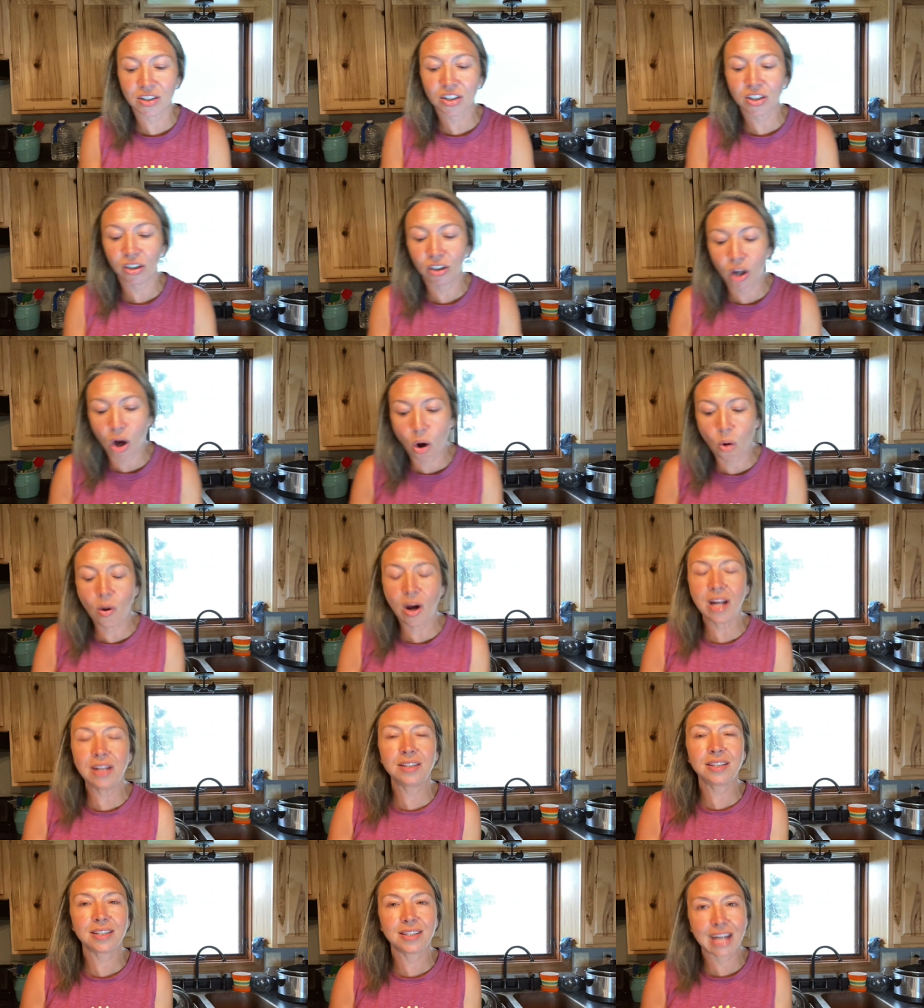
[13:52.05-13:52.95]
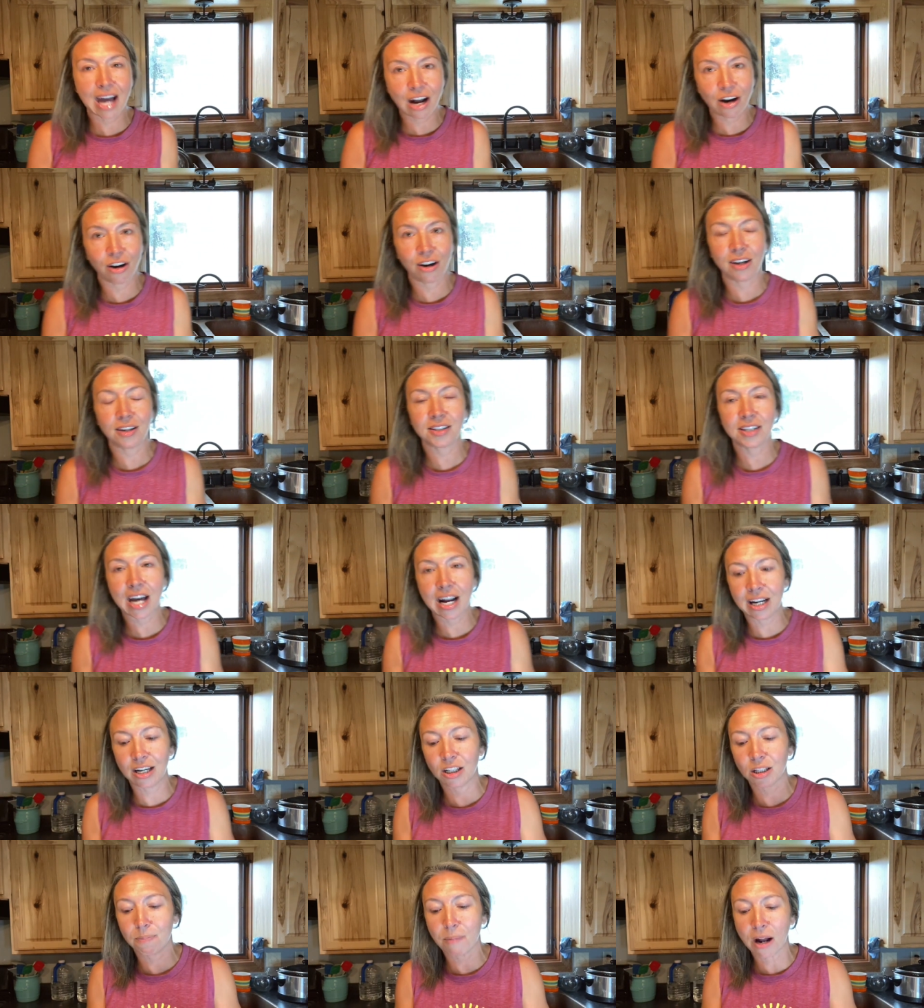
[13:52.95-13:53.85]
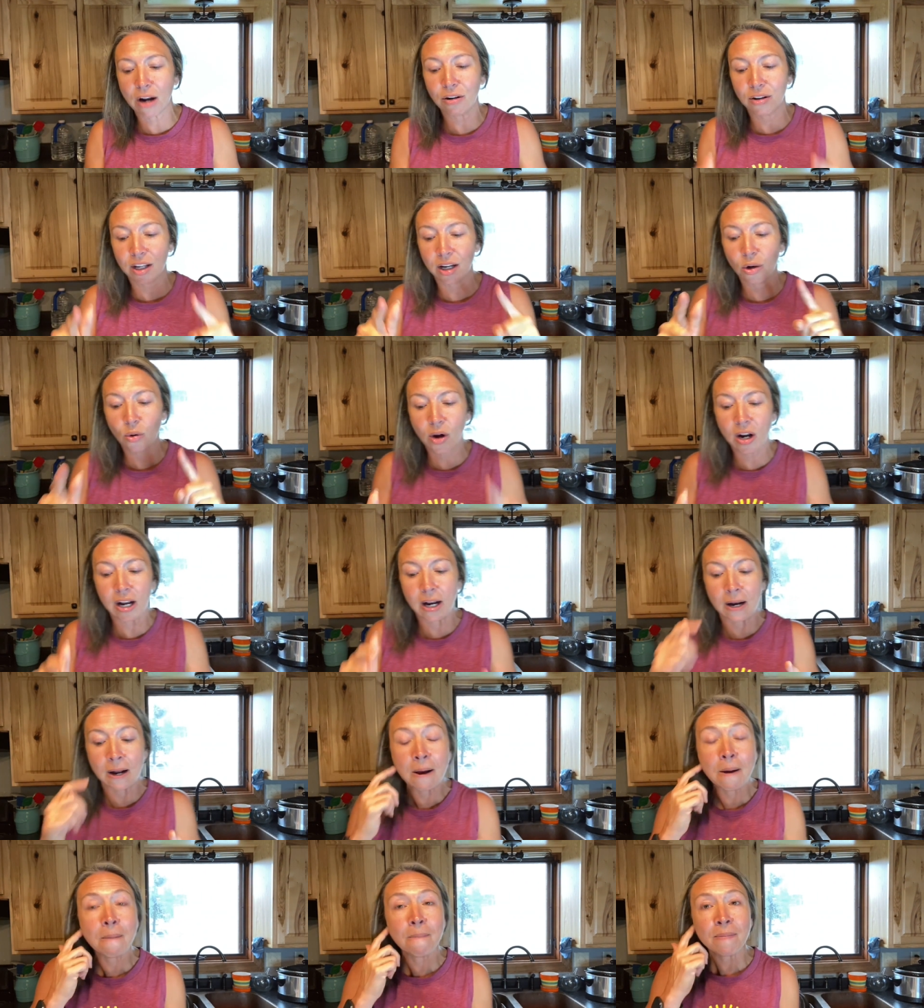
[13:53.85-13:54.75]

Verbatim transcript: Slow and steady, steady is better than quitting.